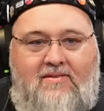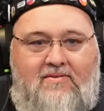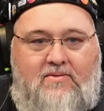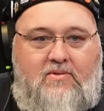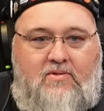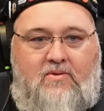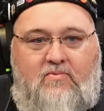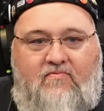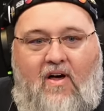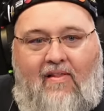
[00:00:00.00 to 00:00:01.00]
yeah.
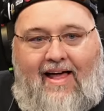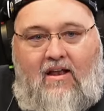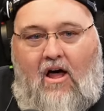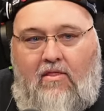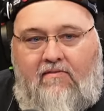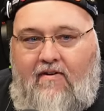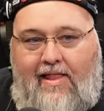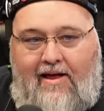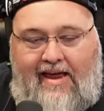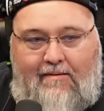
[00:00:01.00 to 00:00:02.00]
Fallout, all the
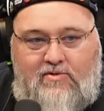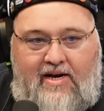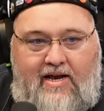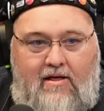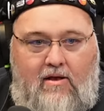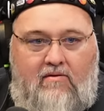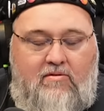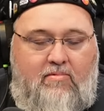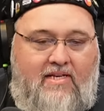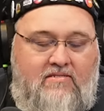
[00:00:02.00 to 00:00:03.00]
Fallout games right now all over the
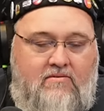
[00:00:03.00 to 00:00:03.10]
place.